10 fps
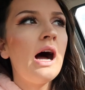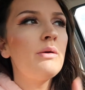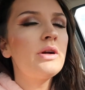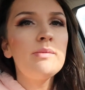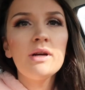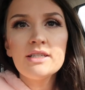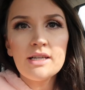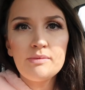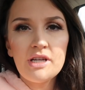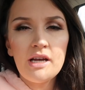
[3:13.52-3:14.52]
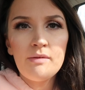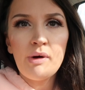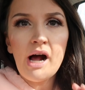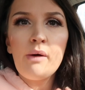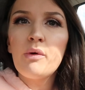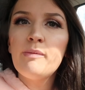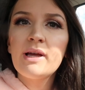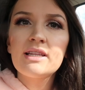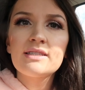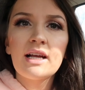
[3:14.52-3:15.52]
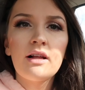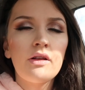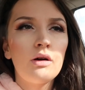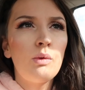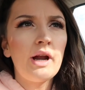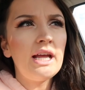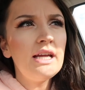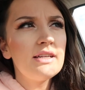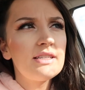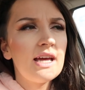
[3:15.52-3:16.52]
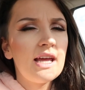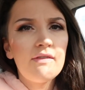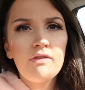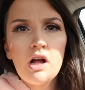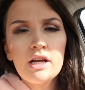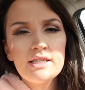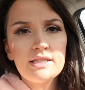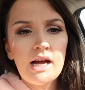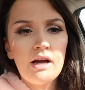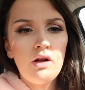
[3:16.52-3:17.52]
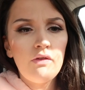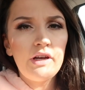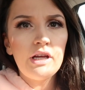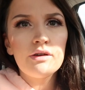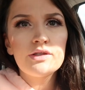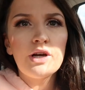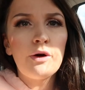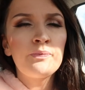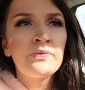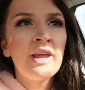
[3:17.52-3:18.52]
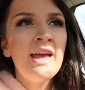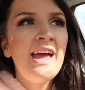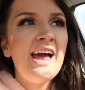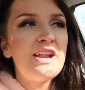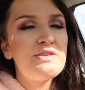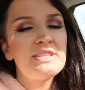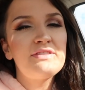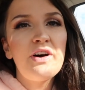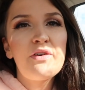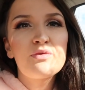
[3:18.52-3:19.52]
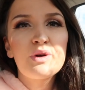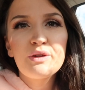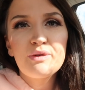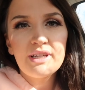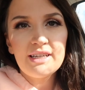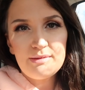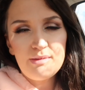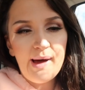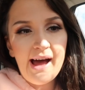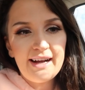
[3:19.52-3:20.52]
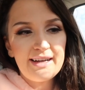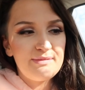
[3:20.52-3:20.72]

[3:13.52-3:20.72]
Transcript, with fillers: I will keep you guys updated. But I will make this like a little what I eat in a day vloggy style video. So anyways, it felt really, really good to be back.